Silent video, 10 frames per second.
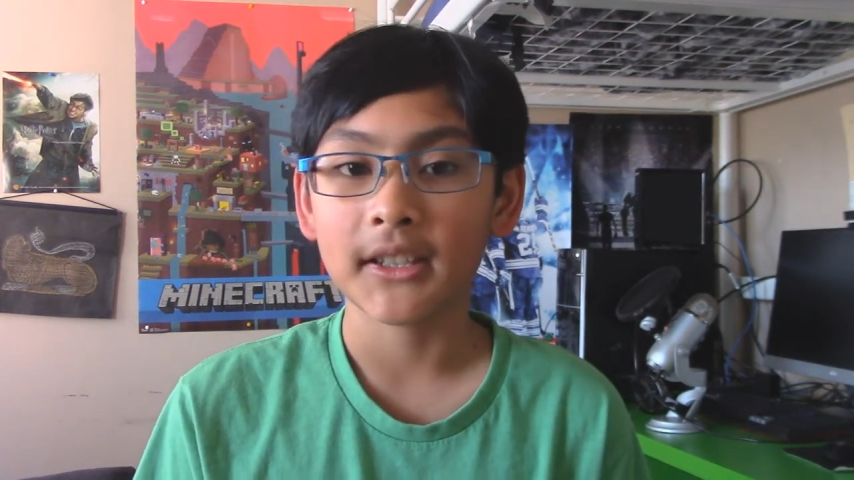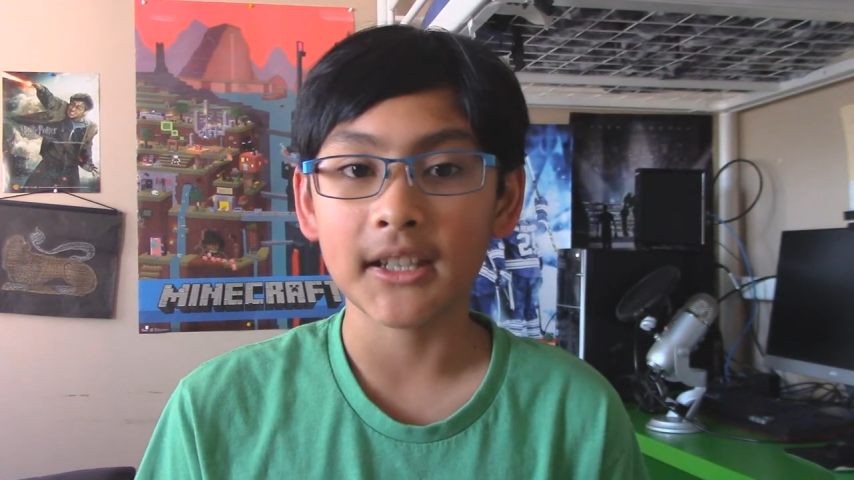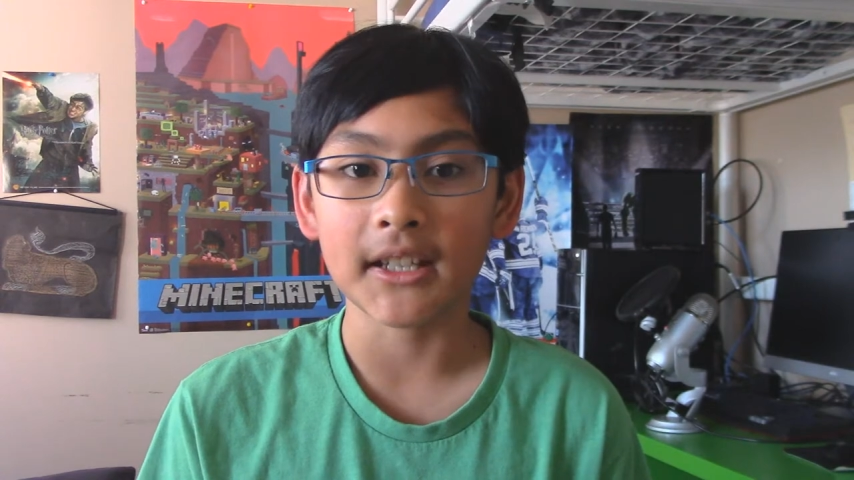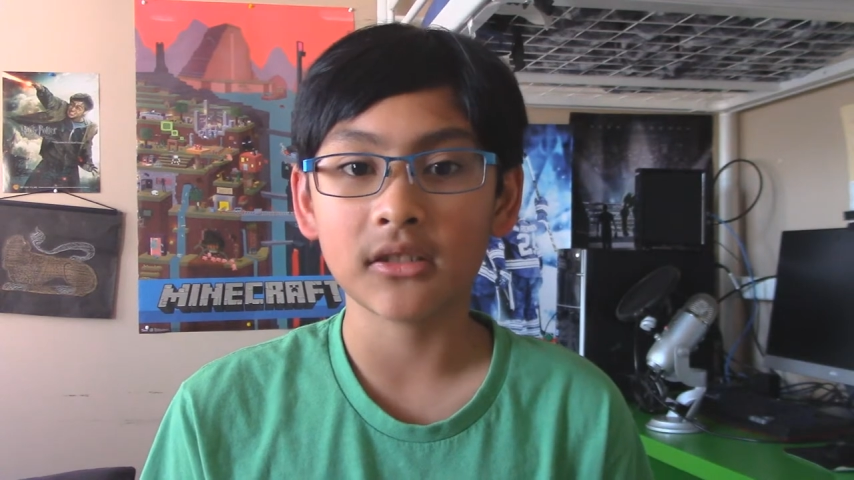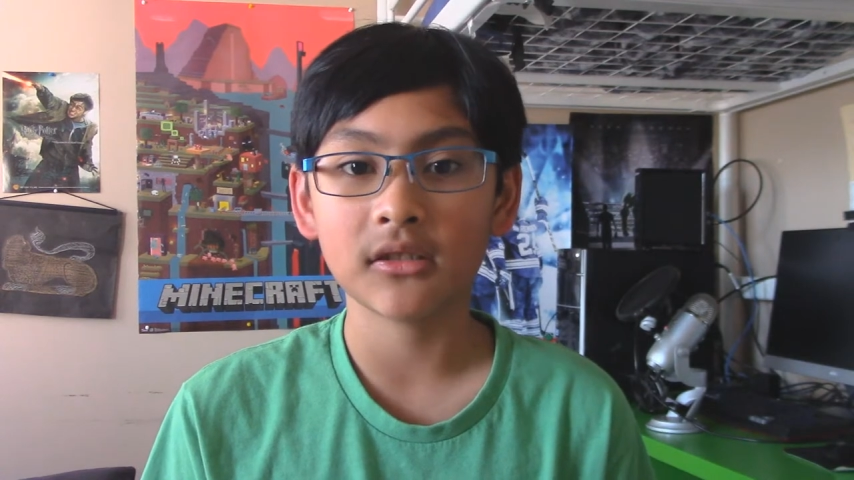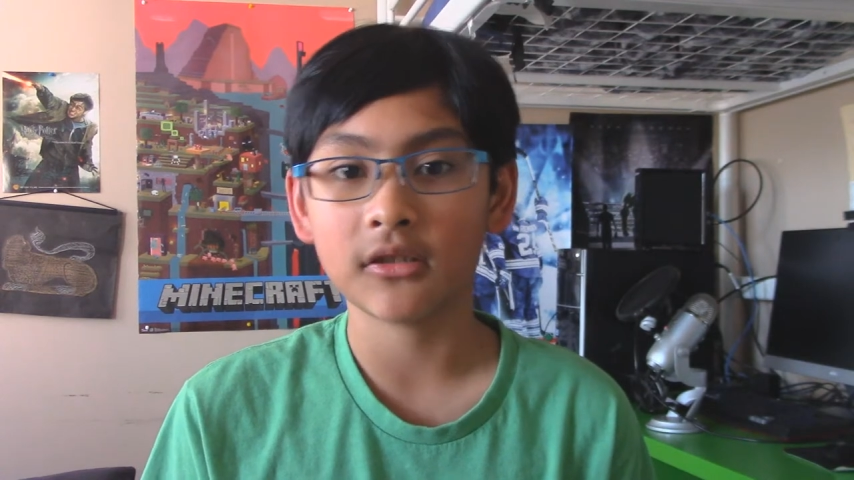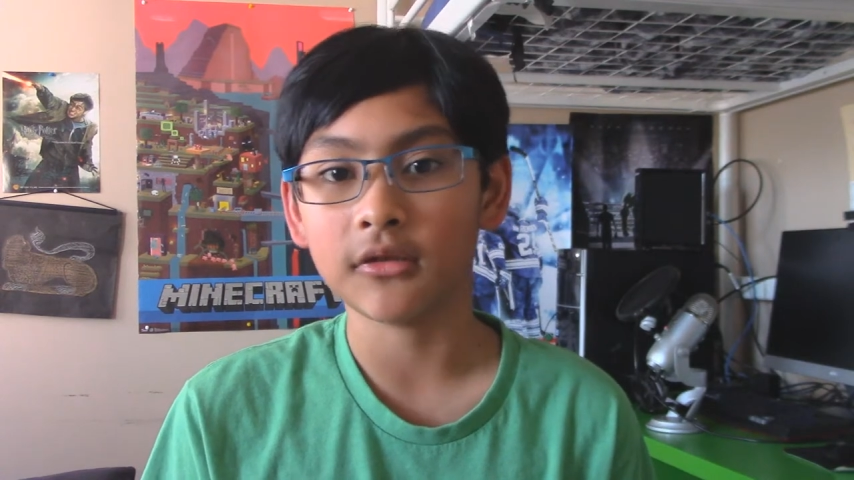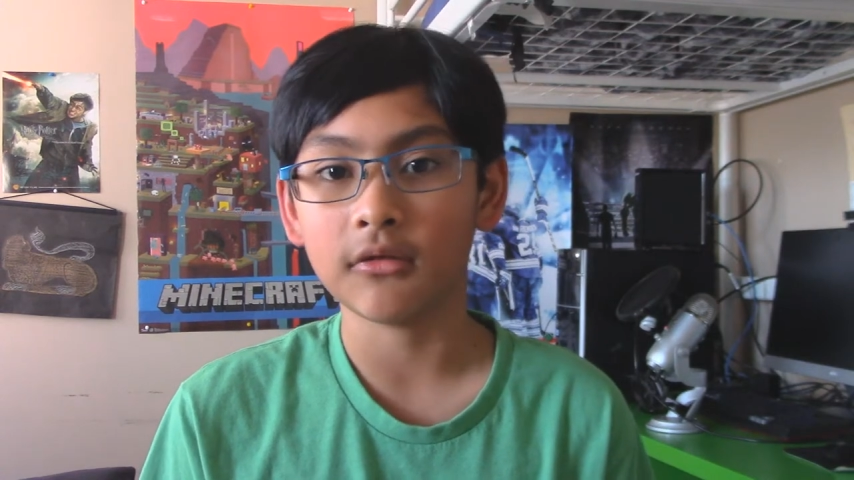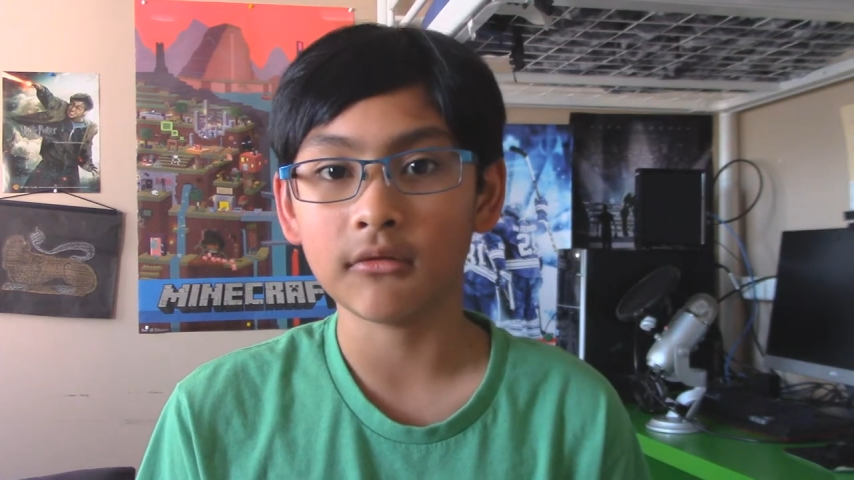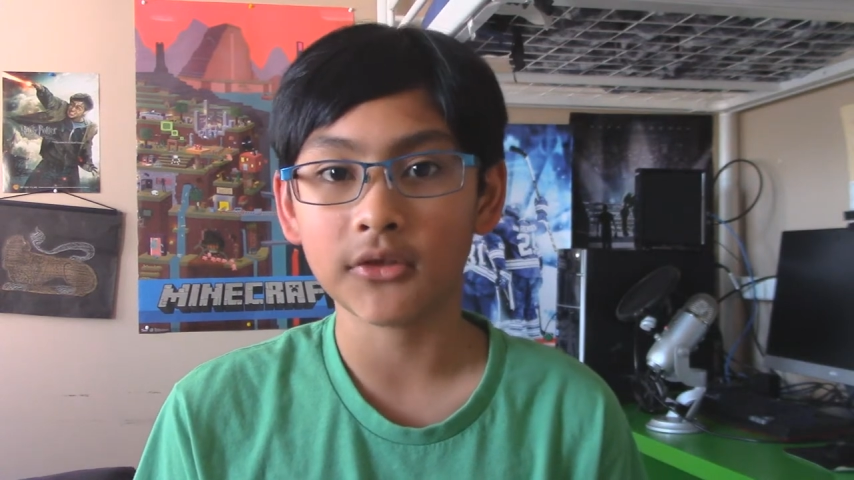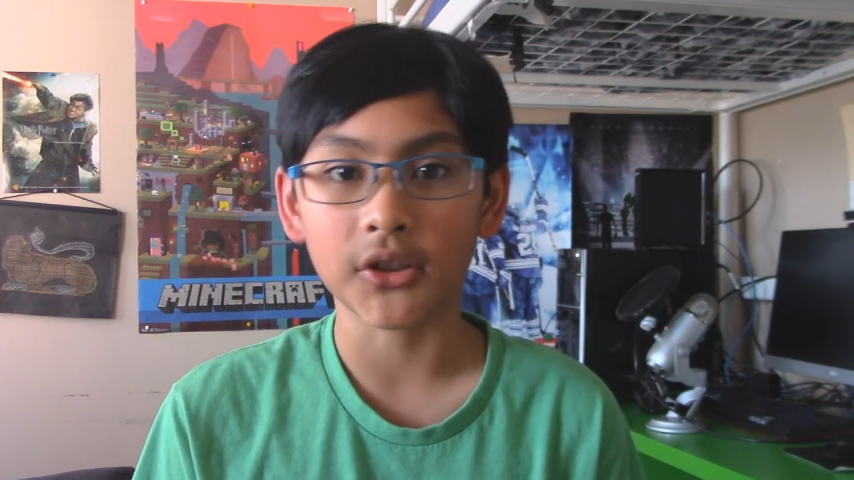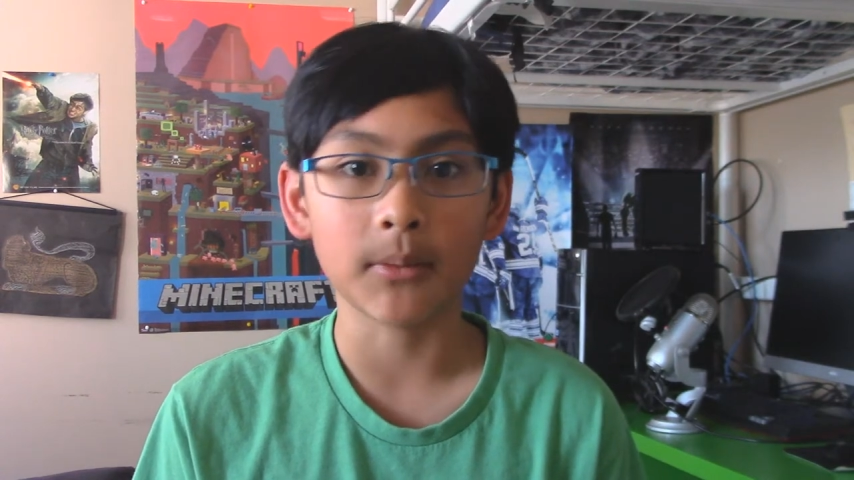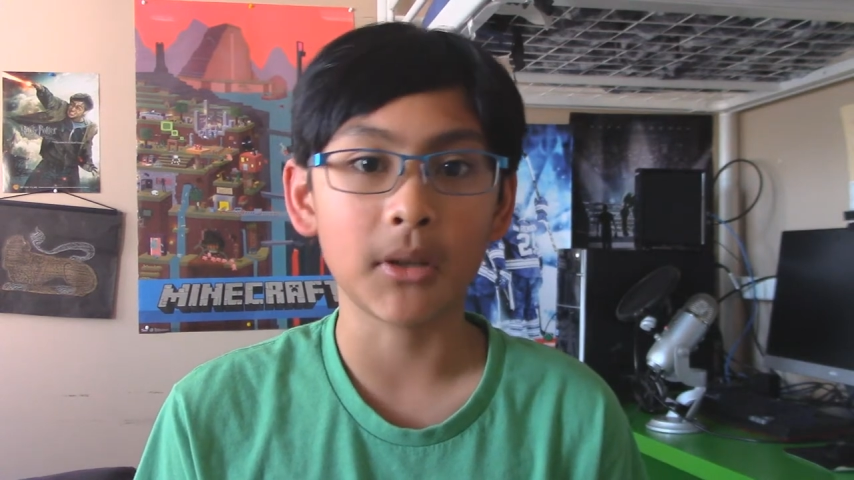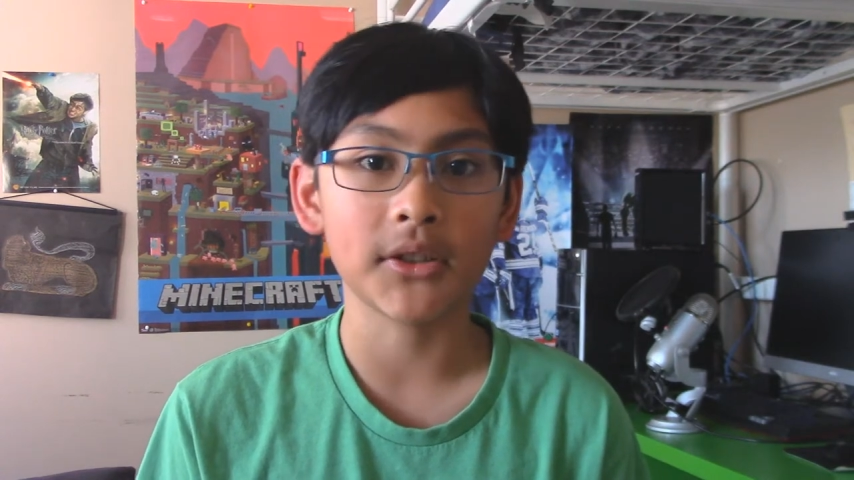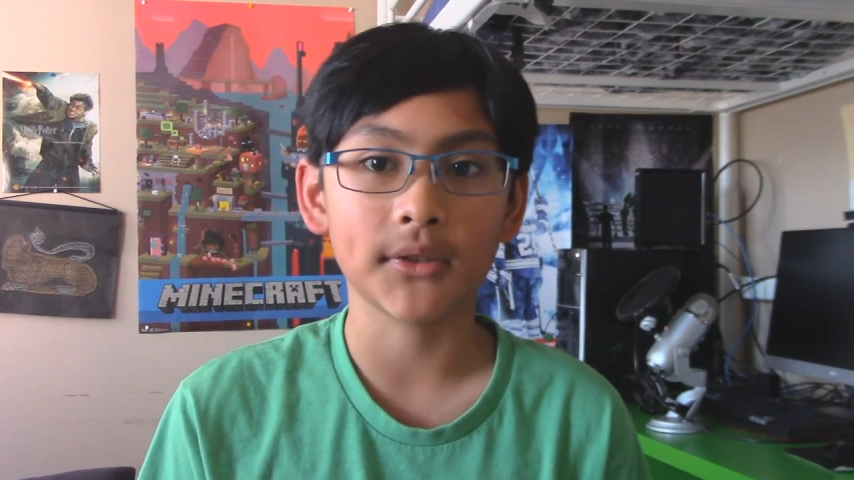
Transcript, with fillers: get to start a mod